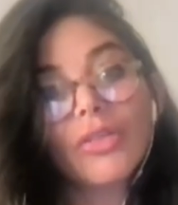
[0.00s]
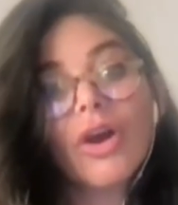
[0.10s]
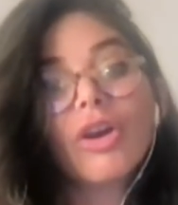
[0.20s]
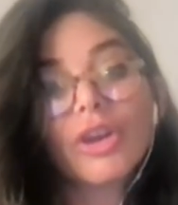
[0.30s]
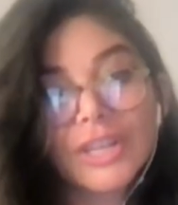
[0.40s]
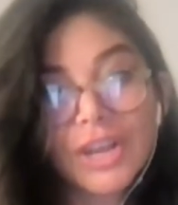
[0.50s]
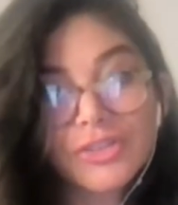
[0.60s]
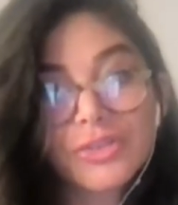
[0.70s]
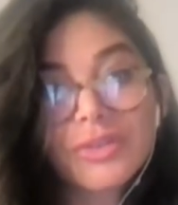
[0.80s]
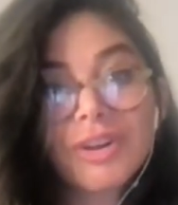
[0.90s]
the
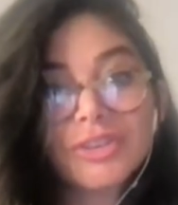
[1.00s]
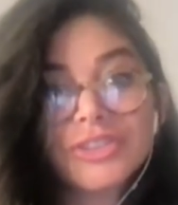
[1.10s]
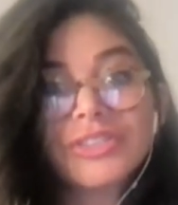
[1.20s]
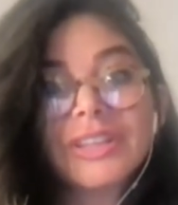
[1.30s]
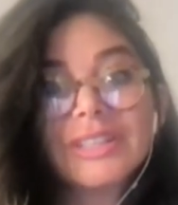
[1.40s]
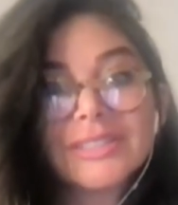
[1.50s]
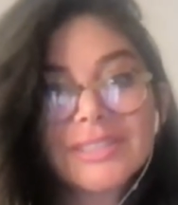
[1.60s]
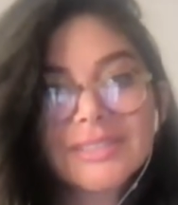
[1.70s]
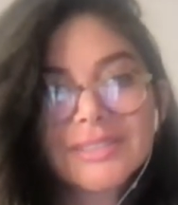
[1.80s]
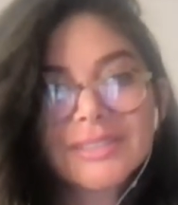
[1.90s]
architecture of our
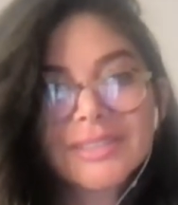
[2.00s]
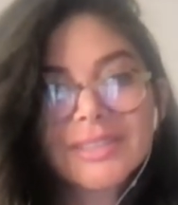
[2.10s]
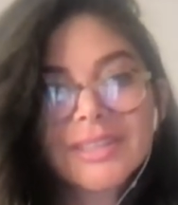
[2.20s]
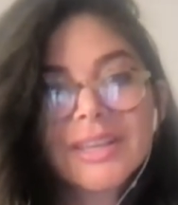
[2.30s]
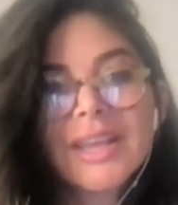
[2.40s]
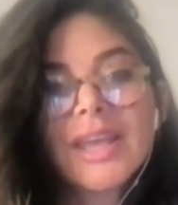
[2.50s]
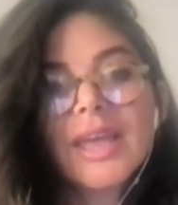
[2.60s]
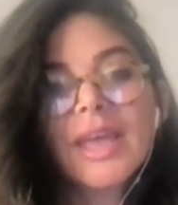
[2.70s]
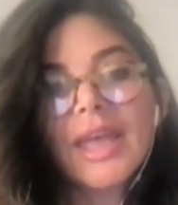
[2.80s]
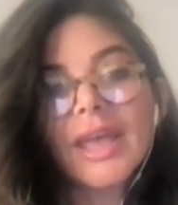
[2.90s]
disease
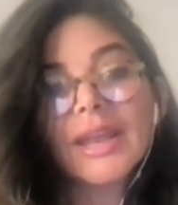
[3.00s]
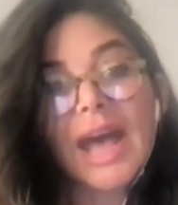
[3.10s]
and